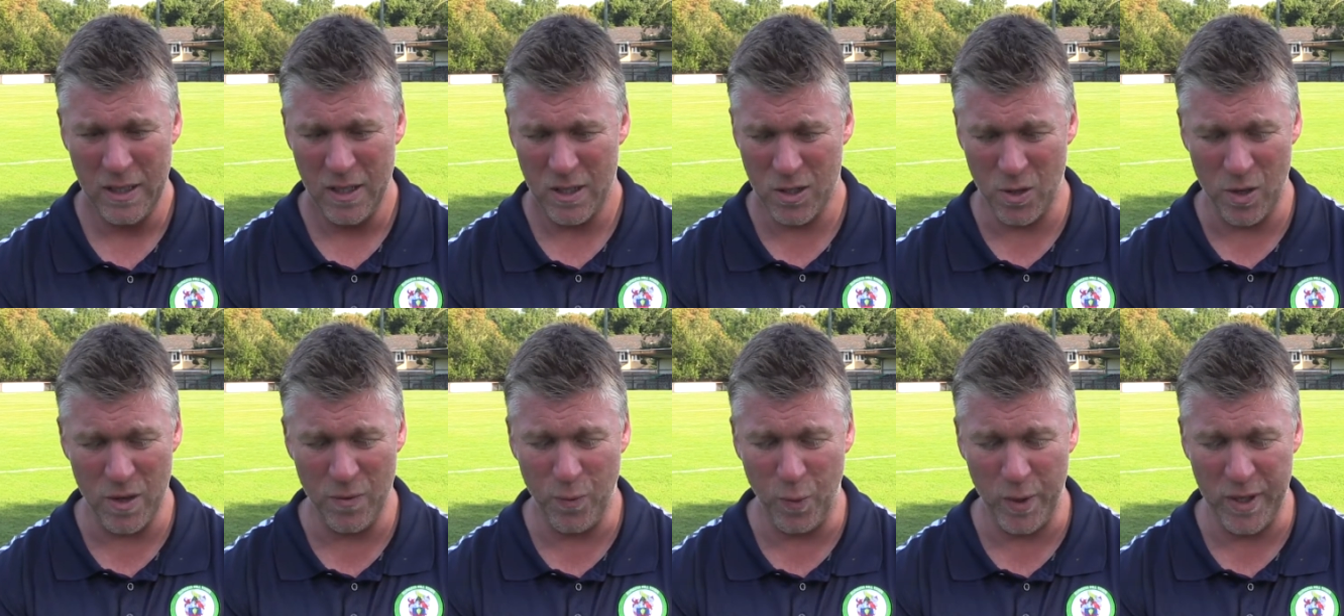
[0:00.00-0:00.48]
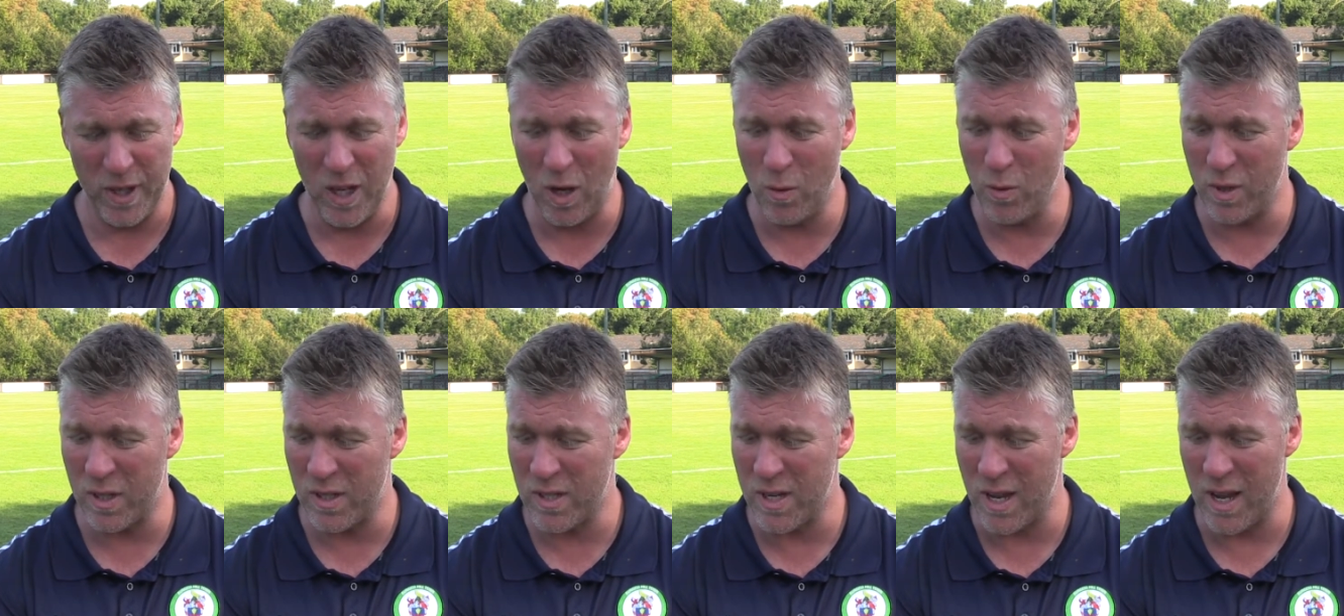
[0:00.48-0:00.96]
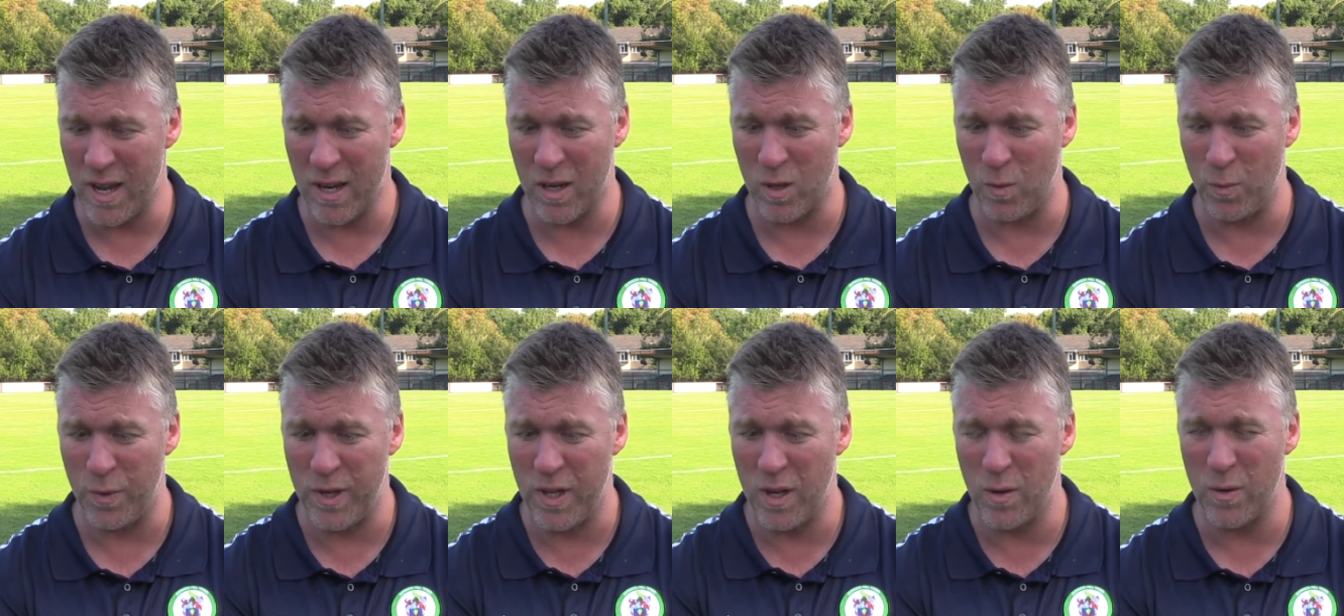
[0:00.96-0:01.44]
So if we don't
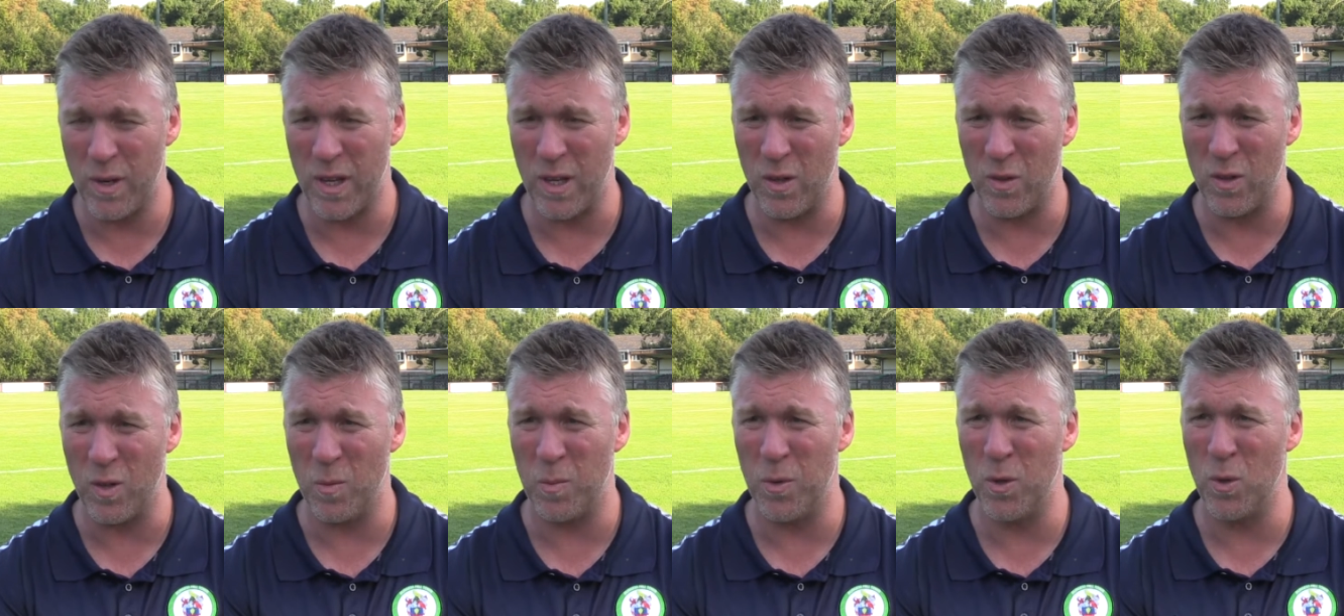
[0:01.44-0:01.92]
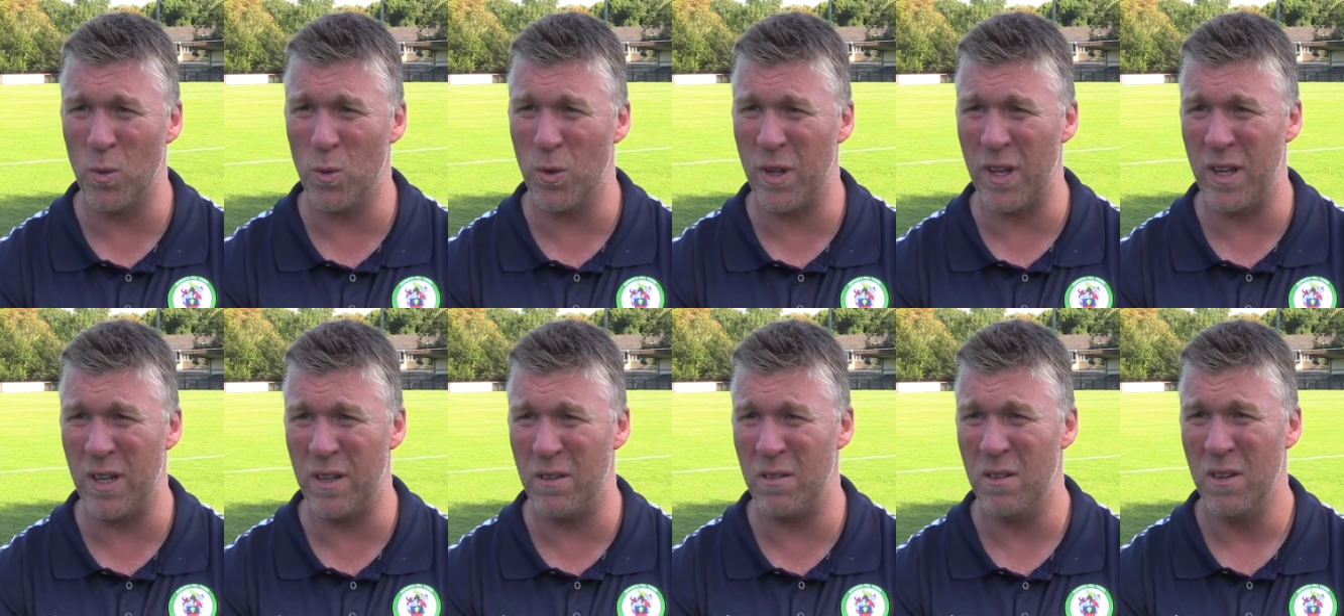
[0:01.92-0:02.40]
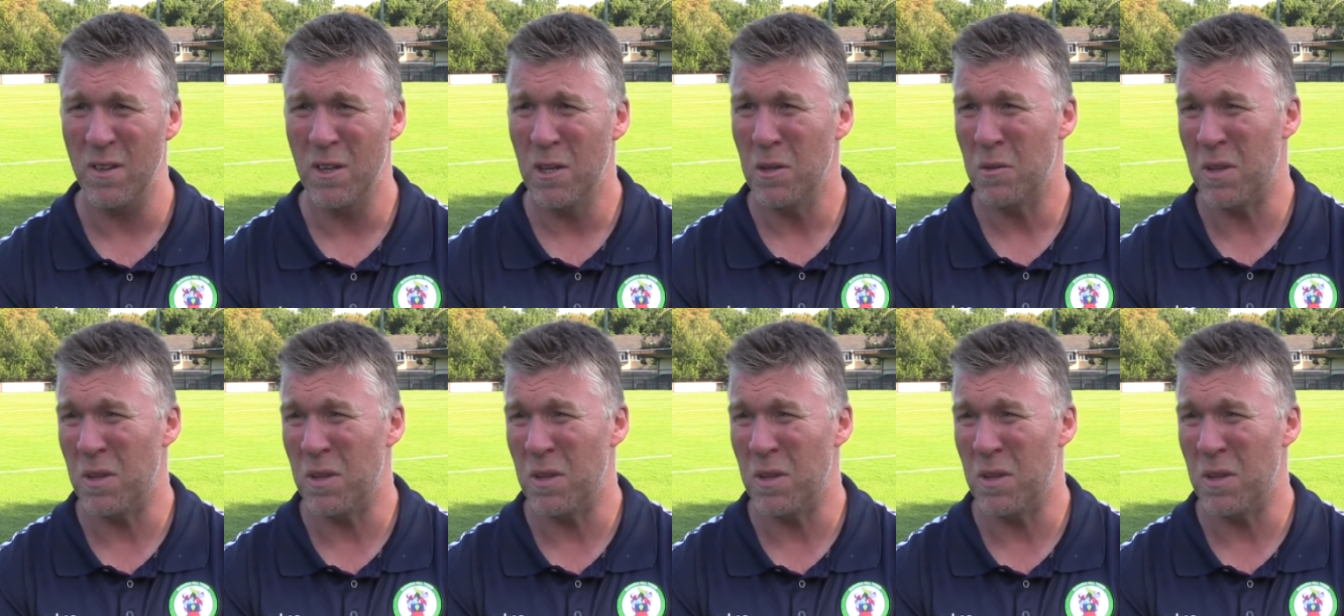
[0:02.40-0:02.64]
attack and we don't get on the ball, then